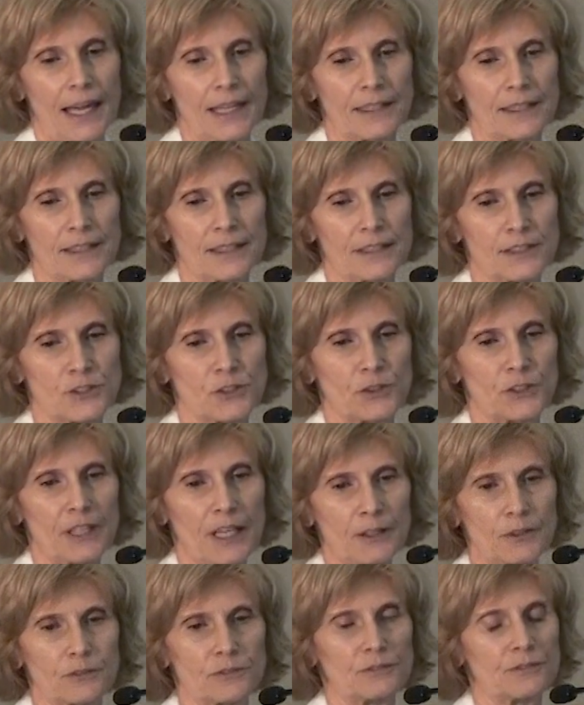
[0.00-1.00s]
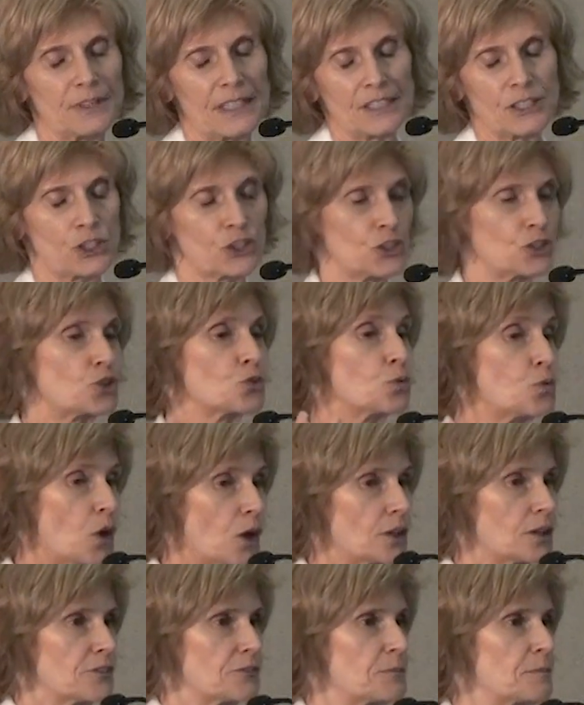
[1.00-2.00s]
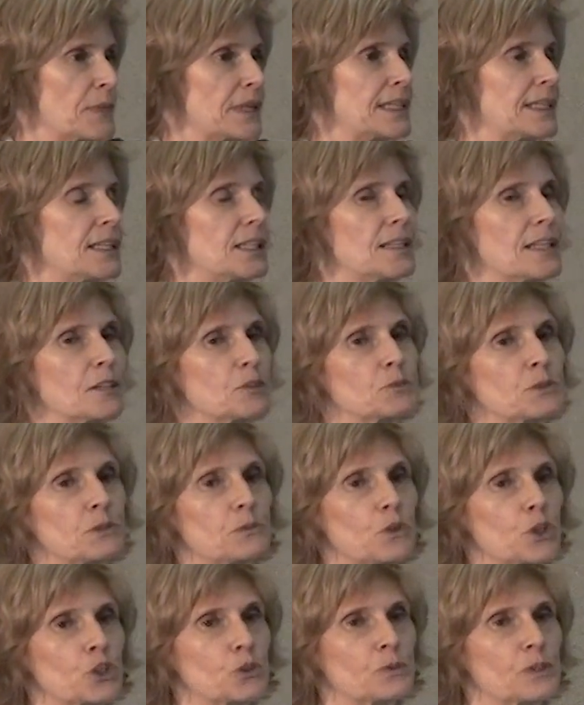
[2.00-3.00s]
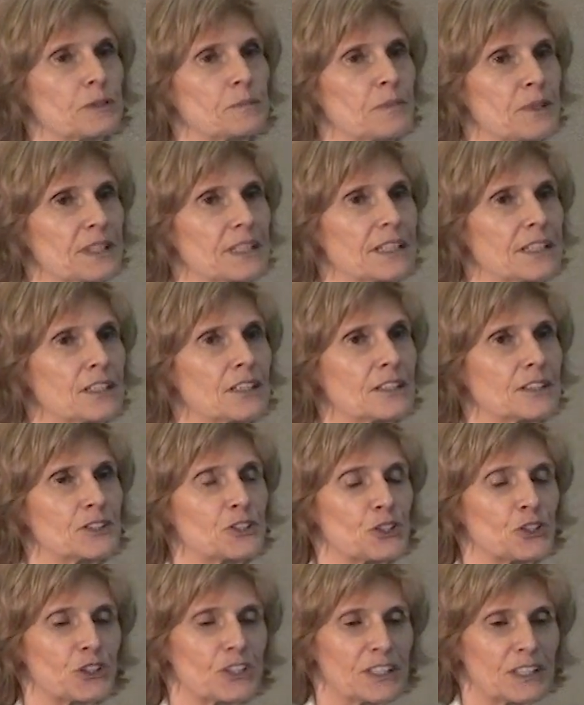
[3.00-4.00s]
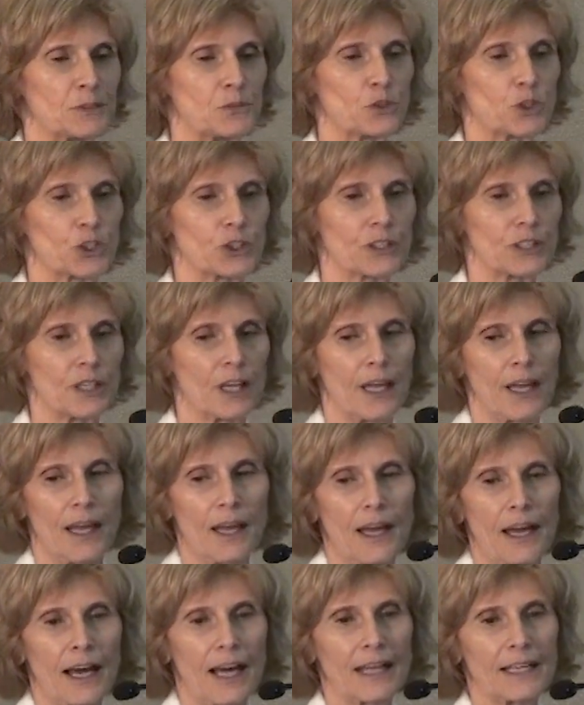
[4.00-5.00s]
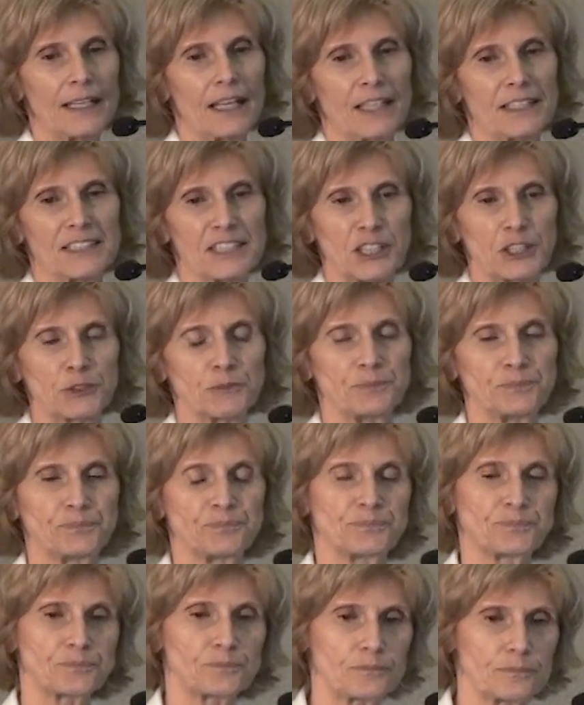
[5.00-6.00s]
And so that that's just one of many that we work with, but they are certainly worth highlighting.